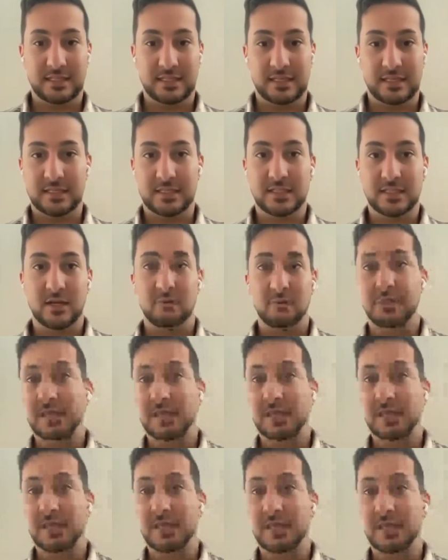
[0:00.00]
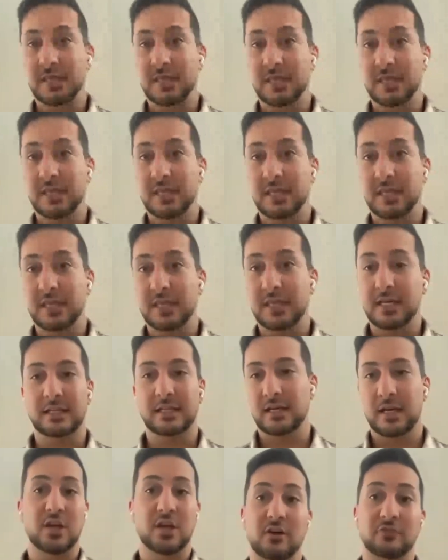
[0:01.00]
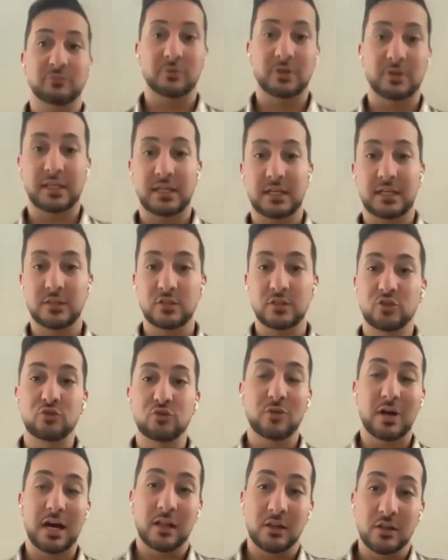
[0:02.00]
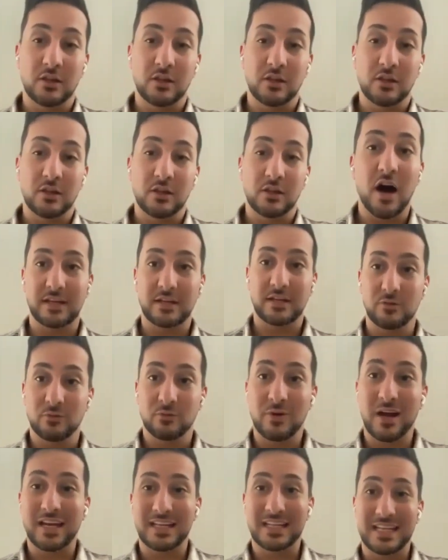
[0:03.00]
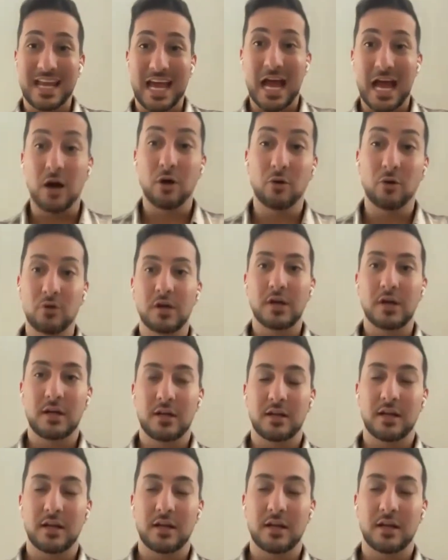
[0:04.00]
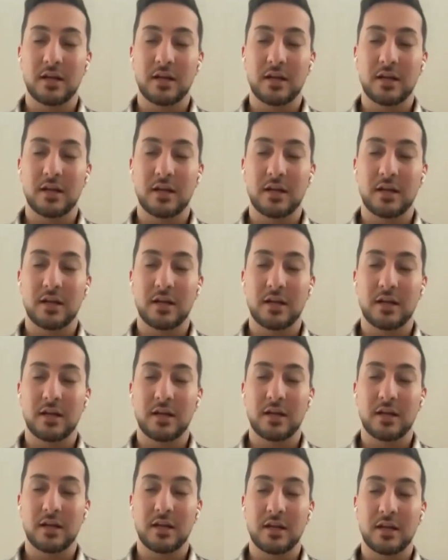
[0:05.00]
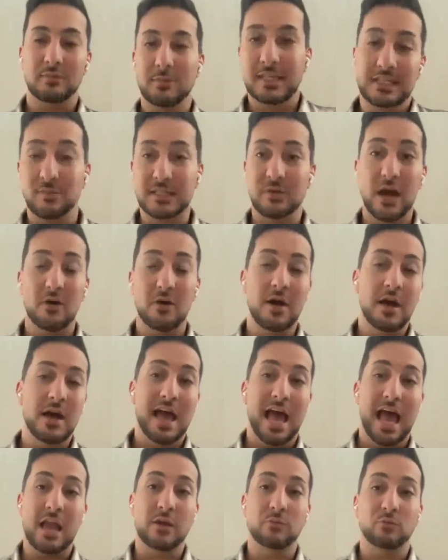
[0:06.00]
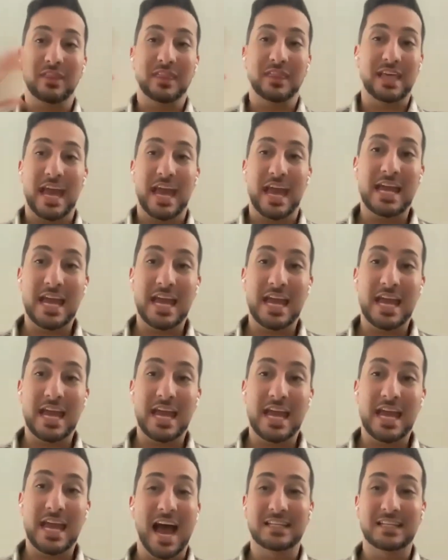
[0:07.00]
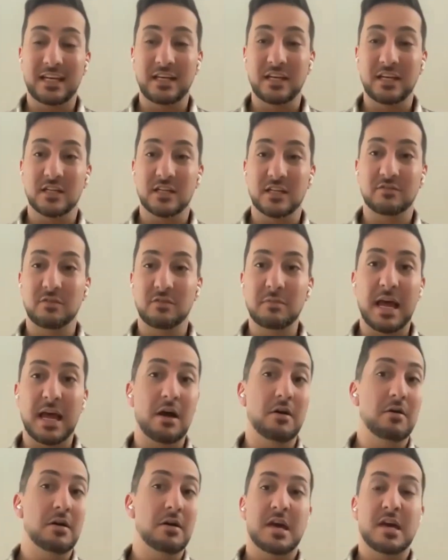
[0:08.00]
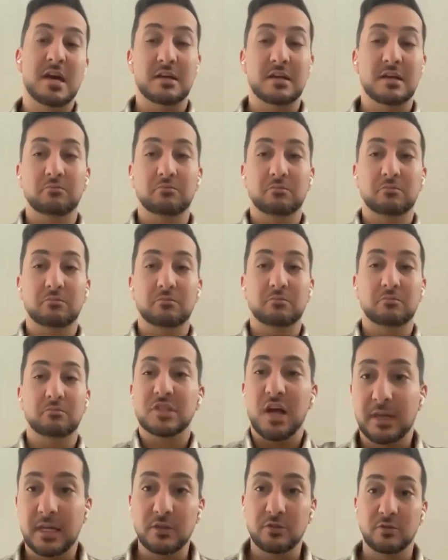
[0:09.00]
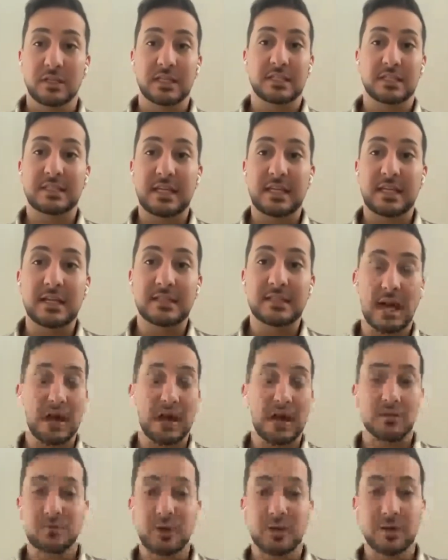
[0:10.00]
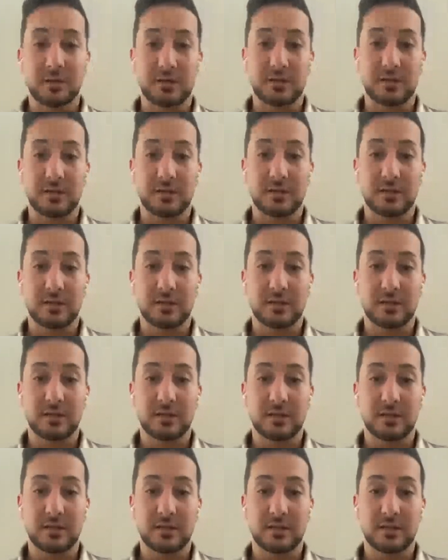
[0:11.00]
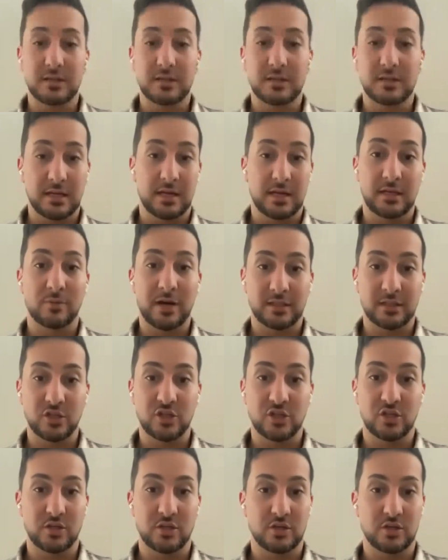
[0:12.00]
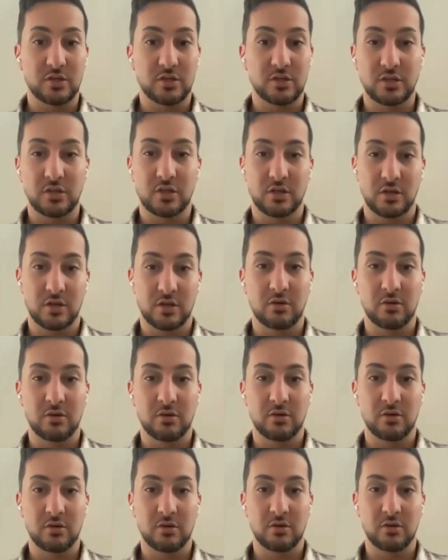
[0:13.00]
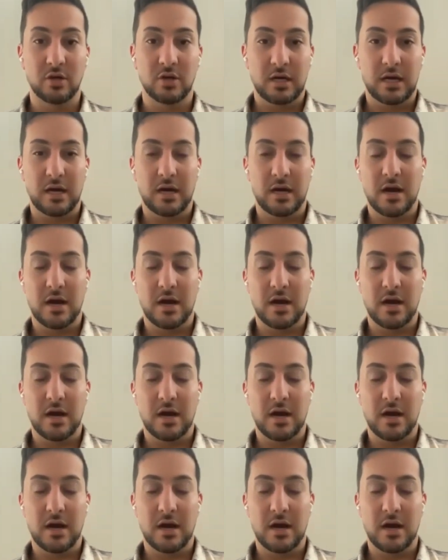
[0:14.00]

This is something that a software can do a lot of it right now, like maybe 60, 70% right now. And with AI 10 years from now, software can do this 10 times better than a human practitioner,